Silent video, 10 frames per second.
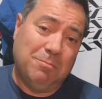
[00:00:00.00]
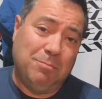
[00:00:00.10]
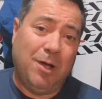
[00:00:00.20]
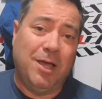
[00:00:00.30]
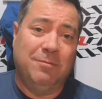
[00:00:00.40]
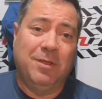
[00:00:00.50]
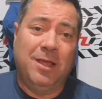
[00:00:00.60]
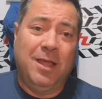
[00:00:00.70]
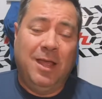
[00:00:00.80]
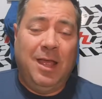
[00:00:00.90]
But
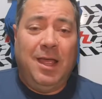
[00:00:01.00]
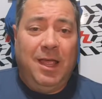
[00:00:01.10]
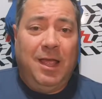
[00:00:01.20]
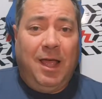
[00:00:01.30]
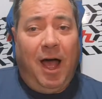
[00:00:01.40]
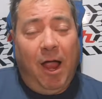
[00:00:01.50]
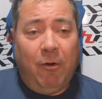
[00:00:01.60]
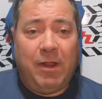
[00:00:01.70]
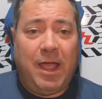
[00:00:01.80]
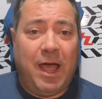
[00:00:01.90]
I
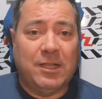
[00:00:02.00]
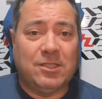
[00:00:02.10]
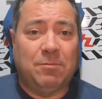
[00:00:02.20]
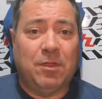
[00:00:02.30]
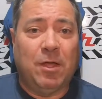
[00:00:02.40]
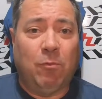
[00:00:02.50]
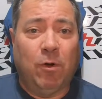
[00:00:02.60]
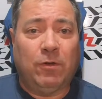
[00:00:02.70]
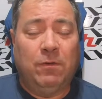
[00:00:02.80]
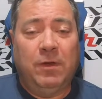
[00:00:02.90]
already had something that
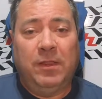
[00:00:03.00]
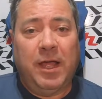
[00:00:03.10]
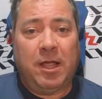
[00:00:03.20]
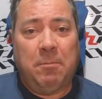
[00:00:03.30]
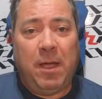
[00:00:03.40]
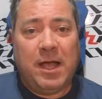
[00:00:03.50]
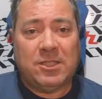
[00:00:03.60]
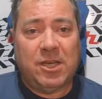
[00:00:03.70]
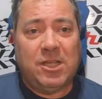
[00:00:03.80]
worked in that capacity,